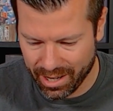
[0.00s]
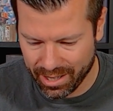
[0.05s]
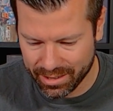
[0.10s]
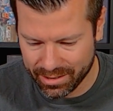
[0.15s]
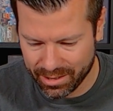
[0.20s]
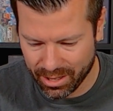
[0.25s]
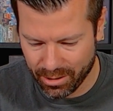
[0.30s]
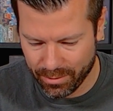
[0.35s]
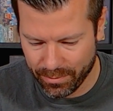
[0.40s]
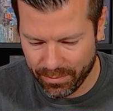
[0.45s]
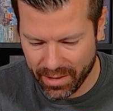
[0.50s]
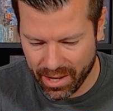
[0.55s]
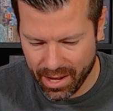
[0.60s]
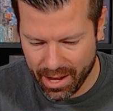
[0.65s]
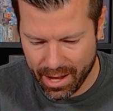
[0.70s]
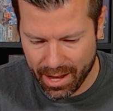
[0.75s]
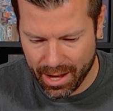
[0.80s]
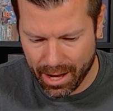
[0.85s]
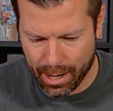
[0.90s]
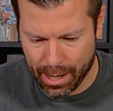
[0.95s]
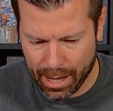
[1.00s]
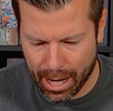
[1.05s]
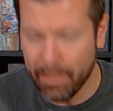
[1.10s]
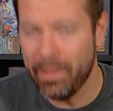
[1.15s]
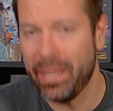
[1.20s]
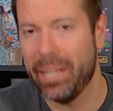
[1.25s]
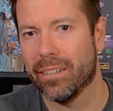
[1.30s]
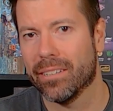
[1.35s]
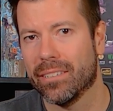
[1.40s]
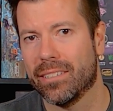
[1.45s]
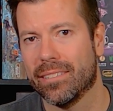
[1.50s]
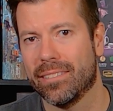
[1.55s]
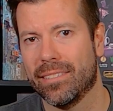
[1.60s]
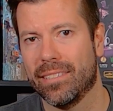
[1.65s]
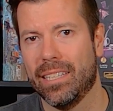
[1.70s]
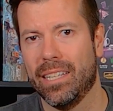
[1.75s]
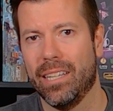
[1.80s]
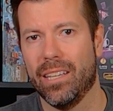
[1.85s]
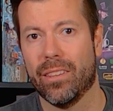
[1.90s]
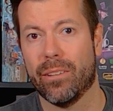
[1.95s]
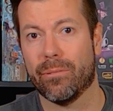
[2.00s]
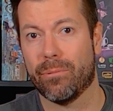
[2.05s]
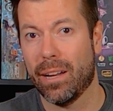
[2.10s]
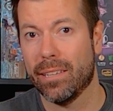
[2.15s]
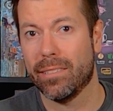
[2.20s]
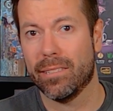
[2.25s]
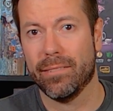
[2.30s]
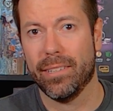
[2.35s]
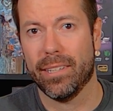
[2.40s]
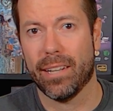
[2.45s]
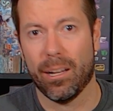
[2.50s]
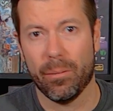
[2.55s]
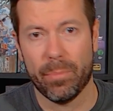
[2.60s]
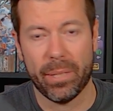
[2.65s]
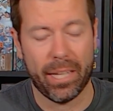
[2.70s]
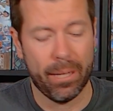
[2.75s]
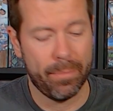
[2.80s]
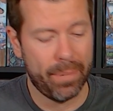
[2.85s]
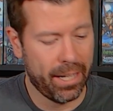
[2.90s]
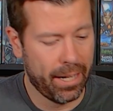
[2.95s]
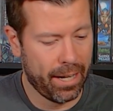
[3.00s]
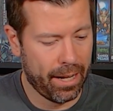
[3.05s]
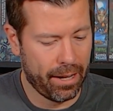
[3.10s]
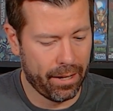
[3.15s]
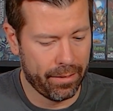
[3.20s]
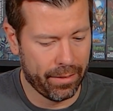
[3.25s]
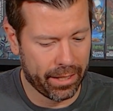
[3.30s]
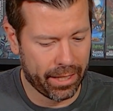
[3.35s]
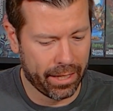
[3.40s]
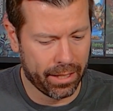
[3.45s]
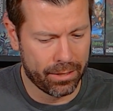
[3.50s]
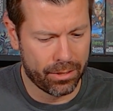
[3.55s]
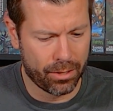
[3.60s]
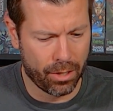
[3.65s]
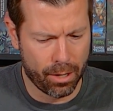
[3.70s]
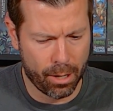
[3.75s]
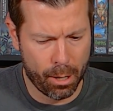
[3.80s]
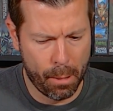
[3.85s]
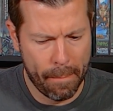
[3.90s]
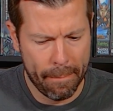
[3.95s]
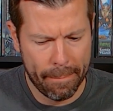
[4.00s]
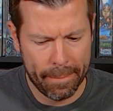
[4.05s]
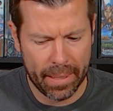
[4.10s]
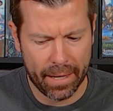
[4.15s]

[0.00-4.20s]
So I'm eager to see the rest of it. I'll be keeping an eye on the Kickstarter.